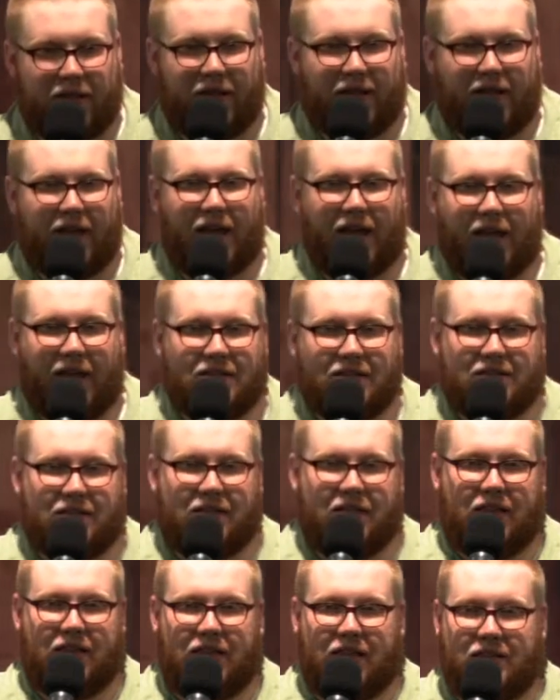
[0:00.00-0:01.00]
like I, I
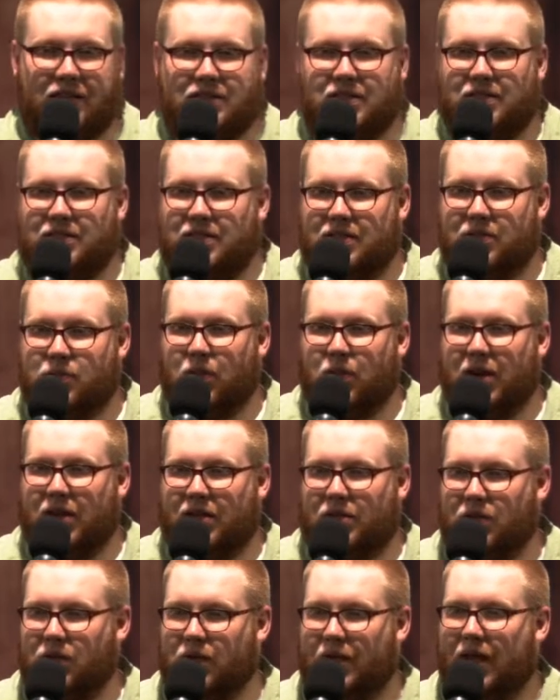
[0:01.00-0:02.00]
see the instances where
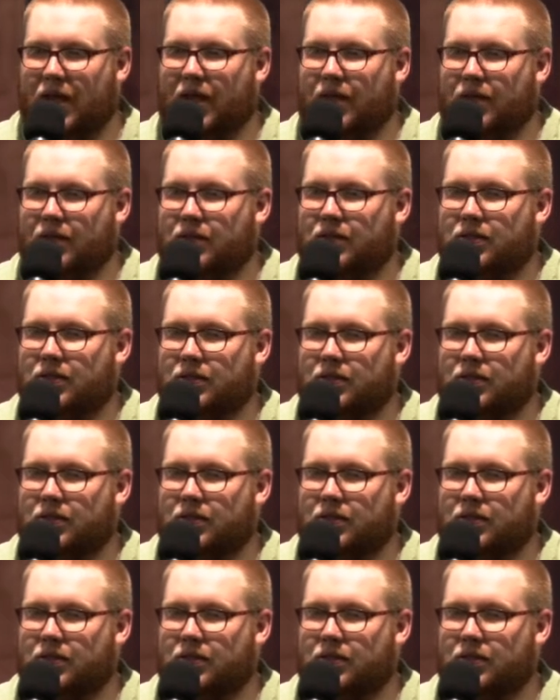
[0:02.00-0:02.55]
I do that.